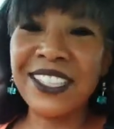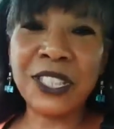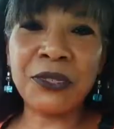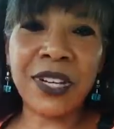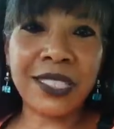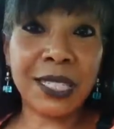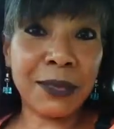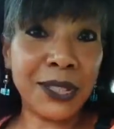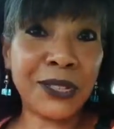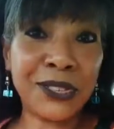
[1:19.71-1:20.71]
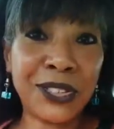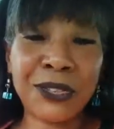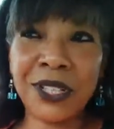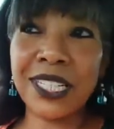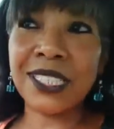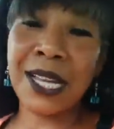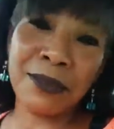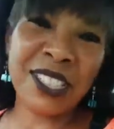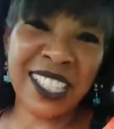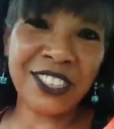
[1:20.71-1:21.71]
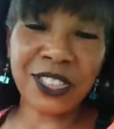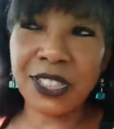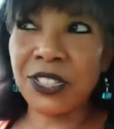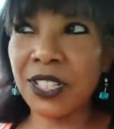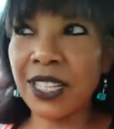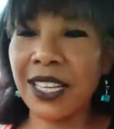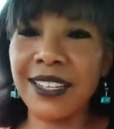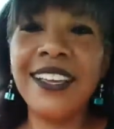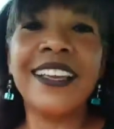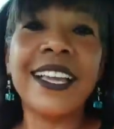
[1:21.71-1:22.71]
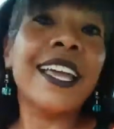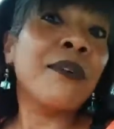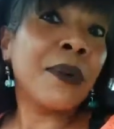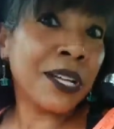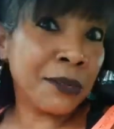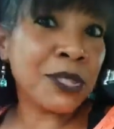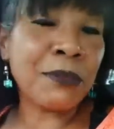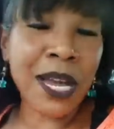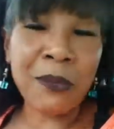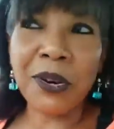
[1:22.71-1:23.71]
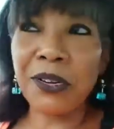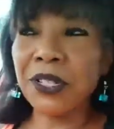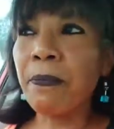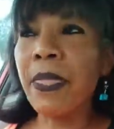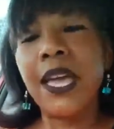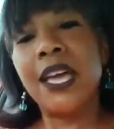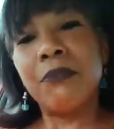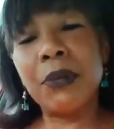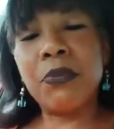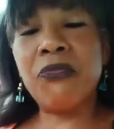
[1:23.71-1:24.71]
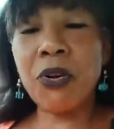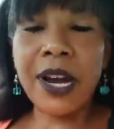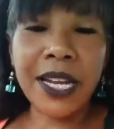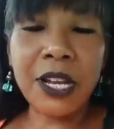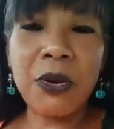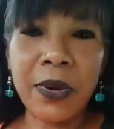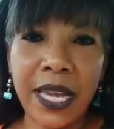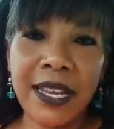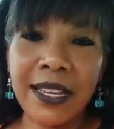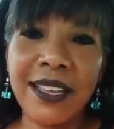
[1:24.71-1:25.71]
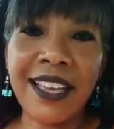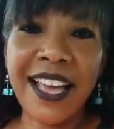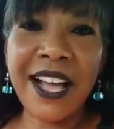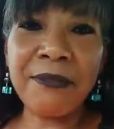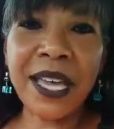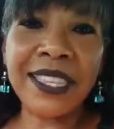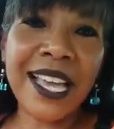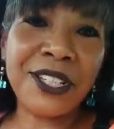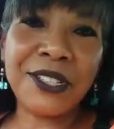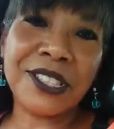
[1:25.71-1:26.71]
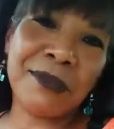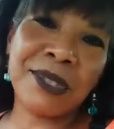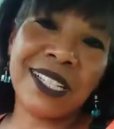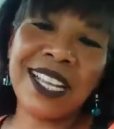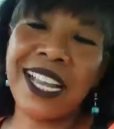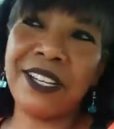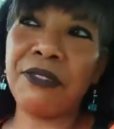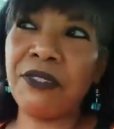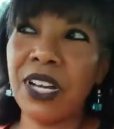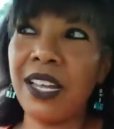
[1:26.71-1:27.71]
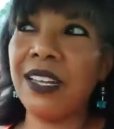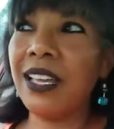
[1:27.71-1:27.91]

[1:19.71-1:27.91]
So if I seem a little jittery at times, because I just took it, okay, welcome to my world. But before I go in, I thought I'd do something kind of fun.